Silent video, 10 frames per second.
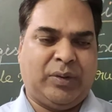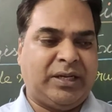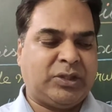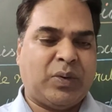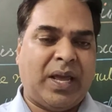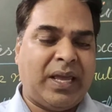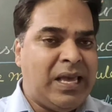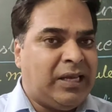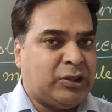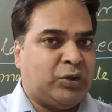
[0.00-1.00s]
That is why
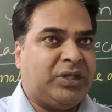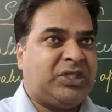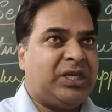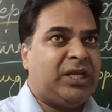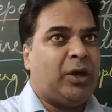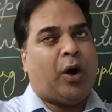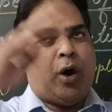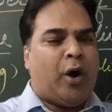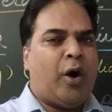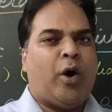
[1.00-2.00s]
judiciary
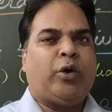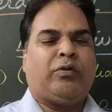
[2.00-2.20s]
all